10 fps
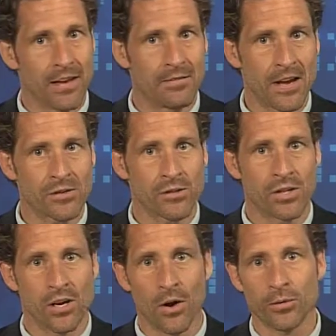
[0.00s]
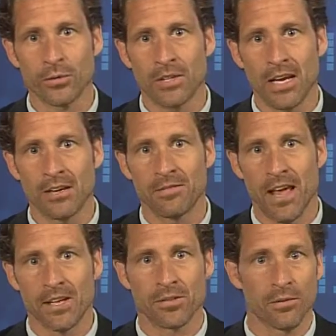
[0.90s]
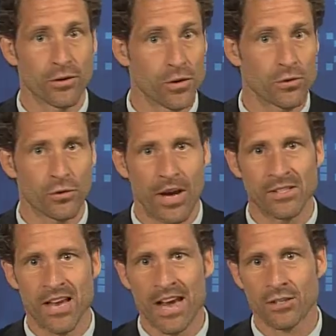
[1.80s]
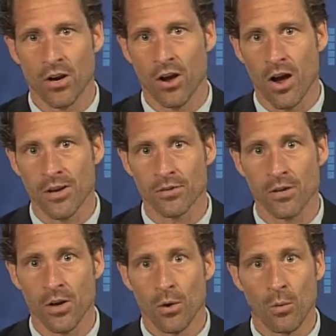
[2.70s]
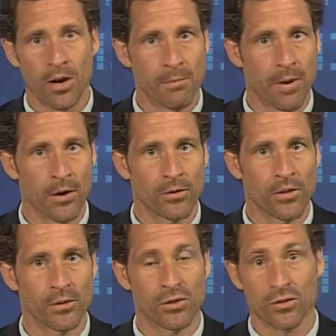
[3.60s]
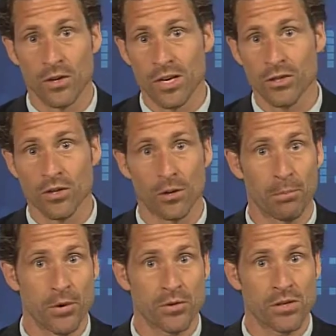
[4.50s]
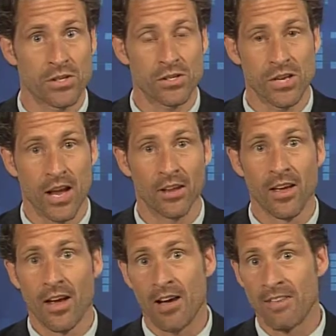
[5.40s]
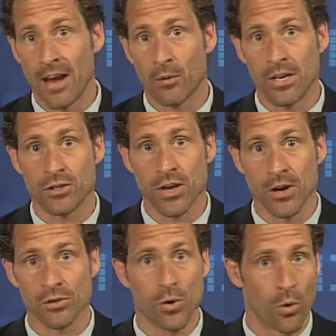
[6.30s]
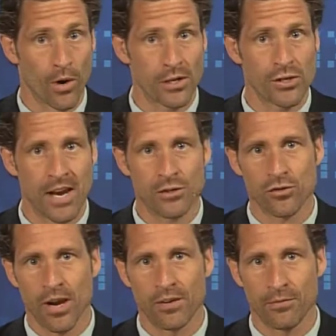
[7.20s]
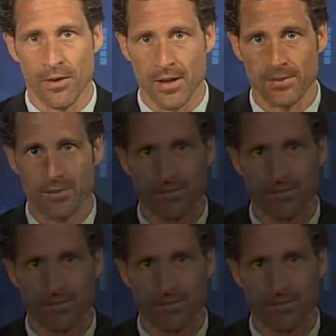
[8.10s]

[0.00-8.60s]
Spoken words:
investors can also take advantage of reduced transaction costs when compared to the traditional purchase and sale of equity shares or exchange-traded funds.